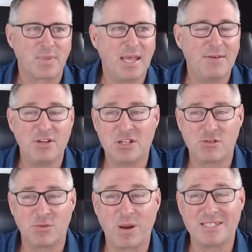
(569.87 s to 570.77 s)
If you're just
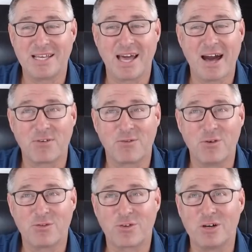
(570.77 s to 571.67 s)
replacing half a
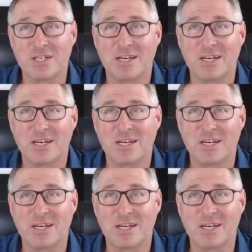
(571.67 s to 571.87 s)
roof, guys,